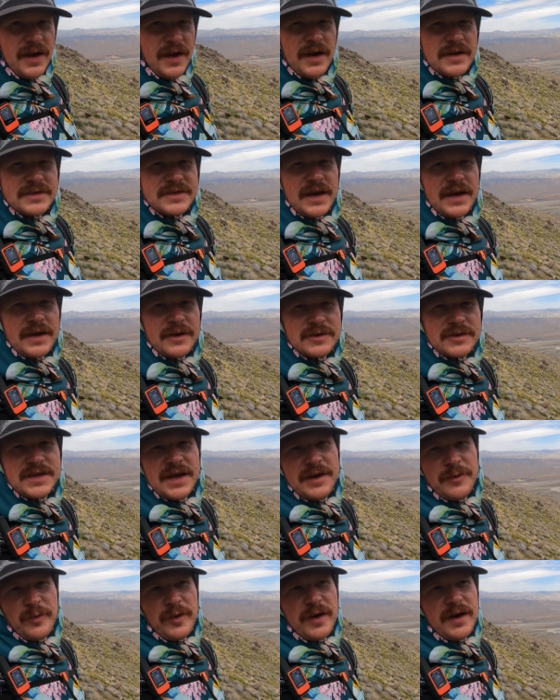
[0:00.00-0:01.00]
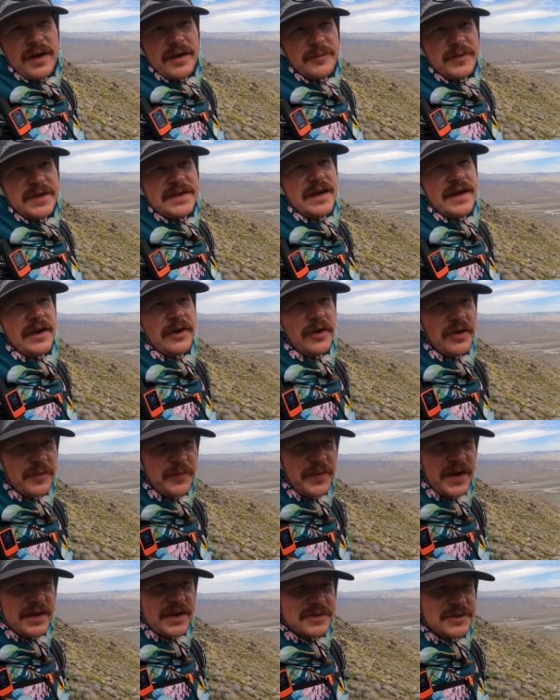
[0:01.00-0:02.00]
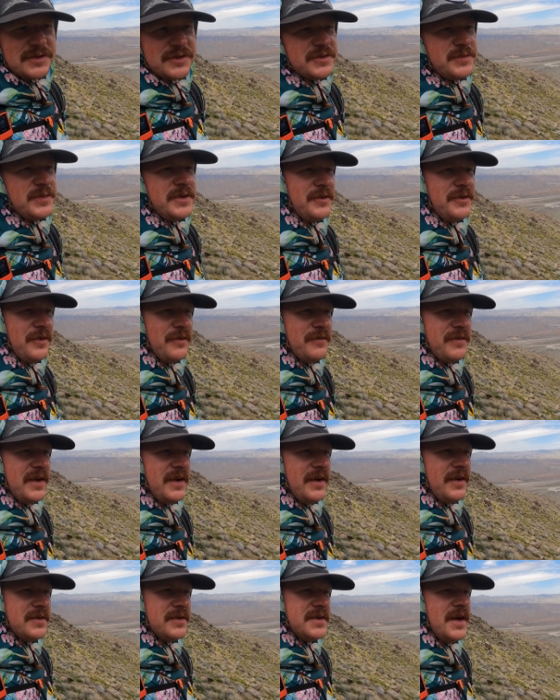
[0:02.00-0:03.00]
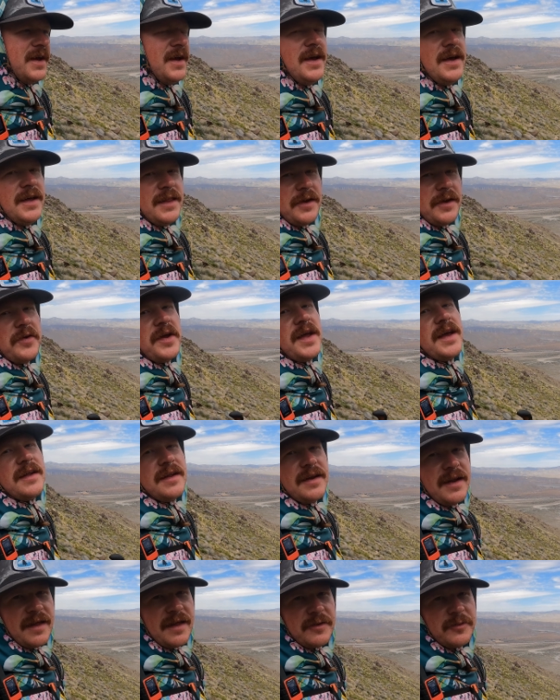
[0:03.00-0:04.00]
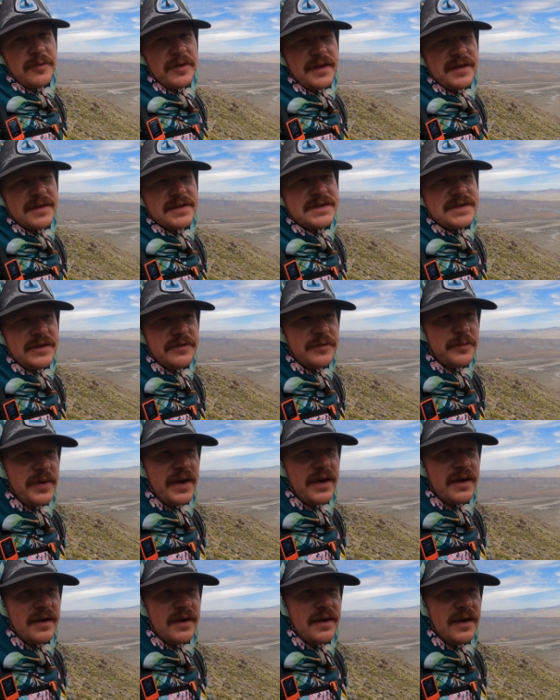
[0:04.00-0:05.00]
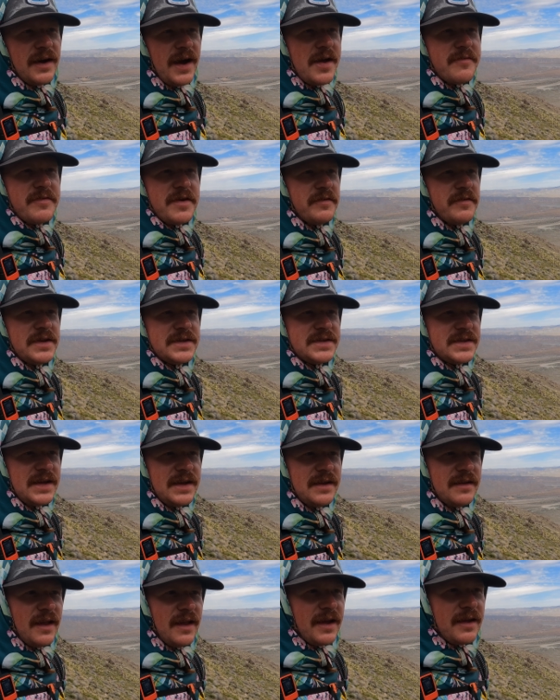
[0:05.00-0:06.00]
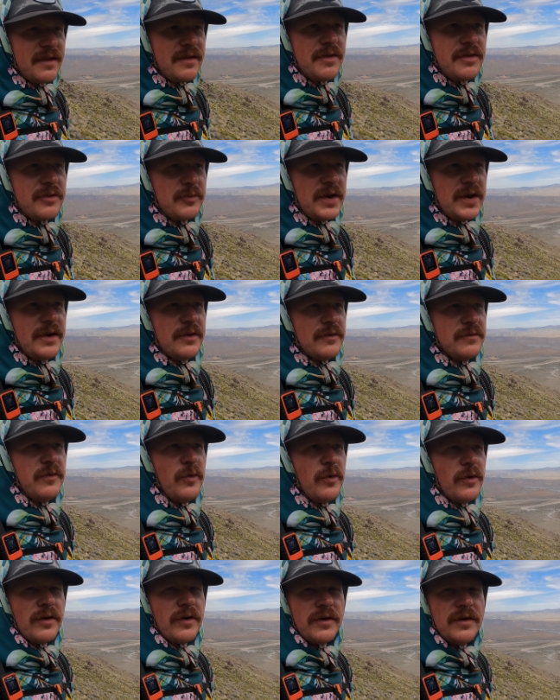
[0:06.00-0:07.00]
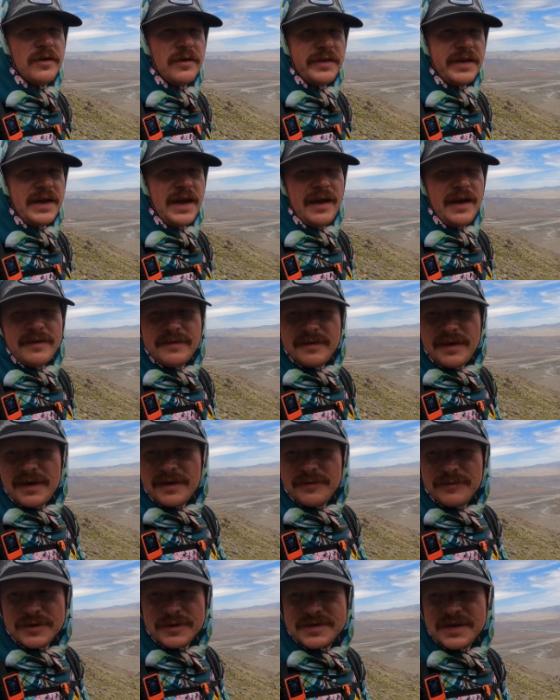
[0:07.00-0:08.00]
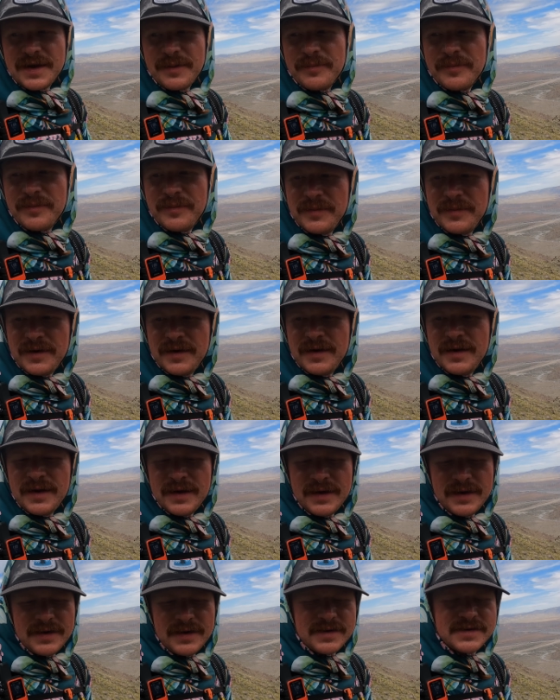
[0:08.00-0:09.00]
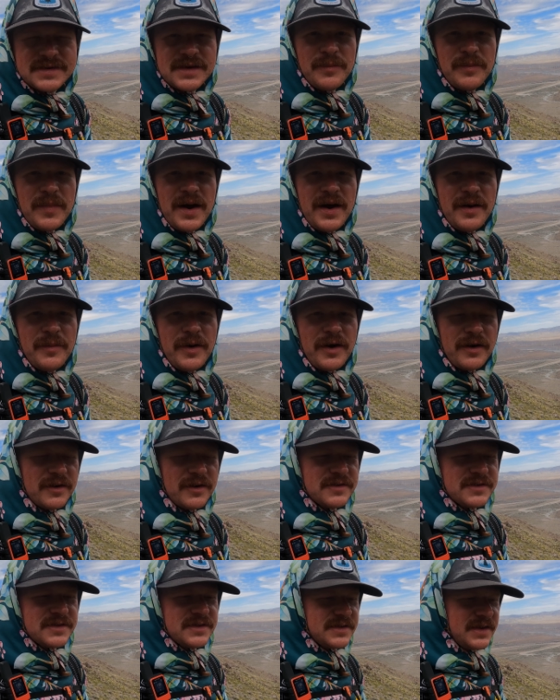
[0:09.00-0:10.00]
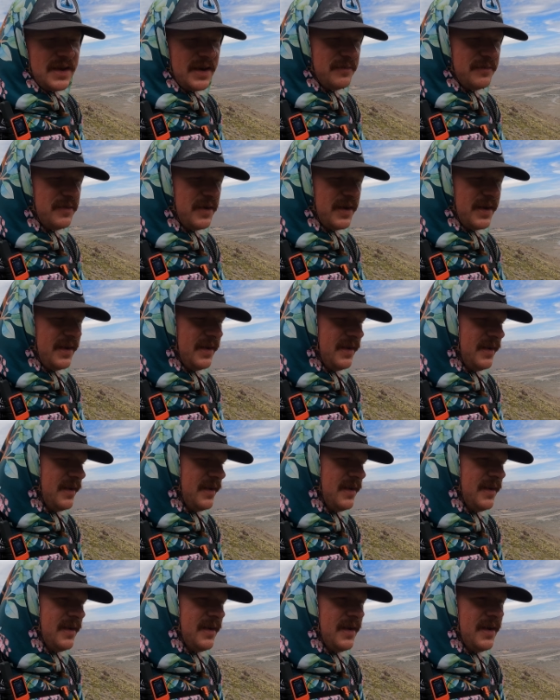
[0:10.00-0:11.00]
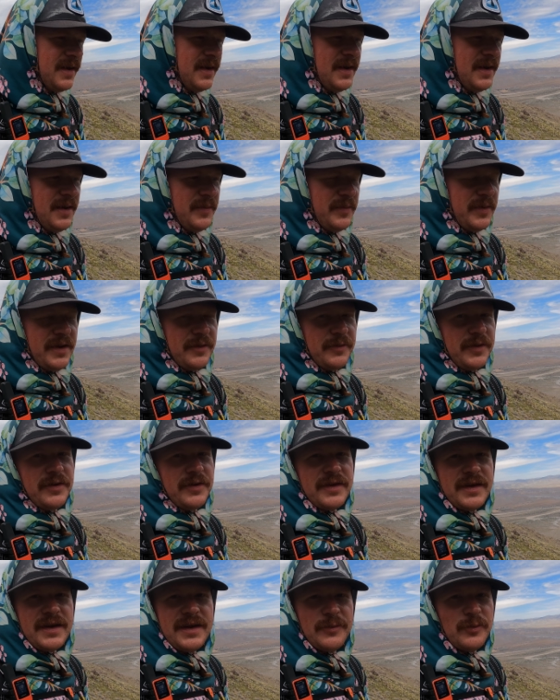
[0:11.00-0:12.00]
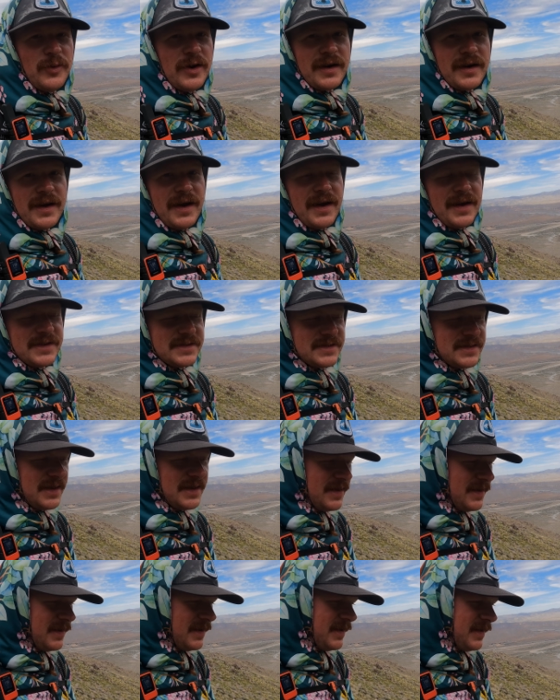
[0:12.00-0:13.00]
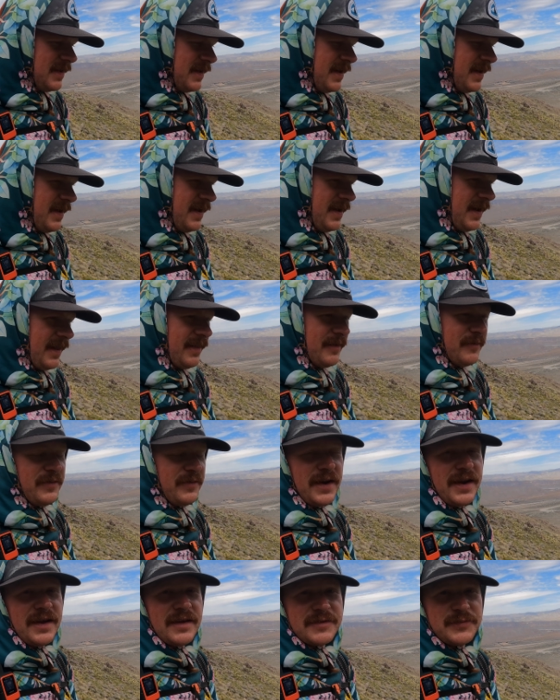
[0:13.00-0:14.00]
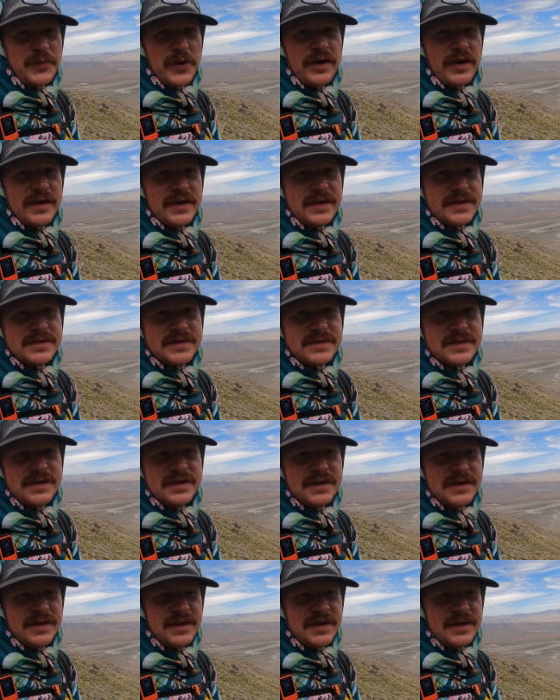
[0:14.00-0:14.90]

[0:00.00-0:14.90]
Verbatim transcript: us hikers hit one we take all the pictures we do the videos then we hit another one that's even better i've even seen like three or four on the at for some some mile markers it's kind of funny but we only need one guys and the funniest part is